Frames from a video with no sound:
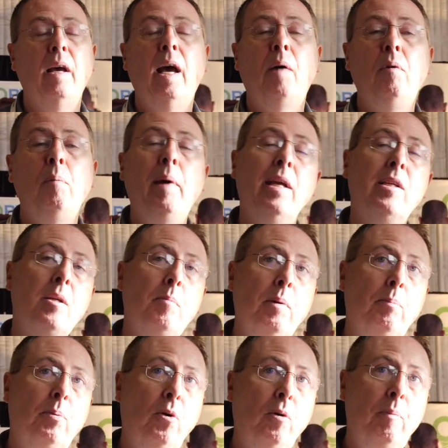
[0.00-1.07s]
and we make some
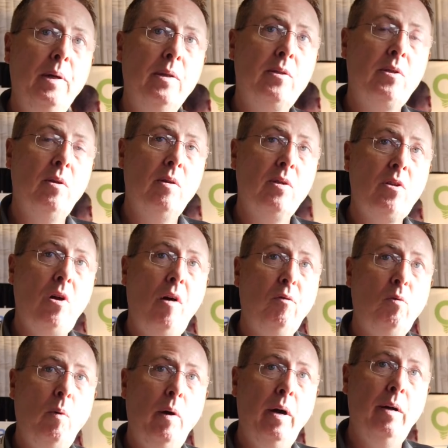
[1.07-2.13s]
improvements to the
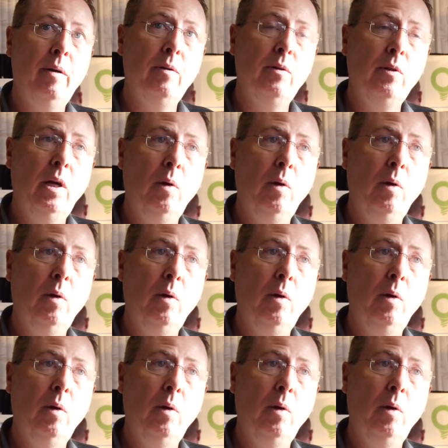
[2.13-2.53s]
software,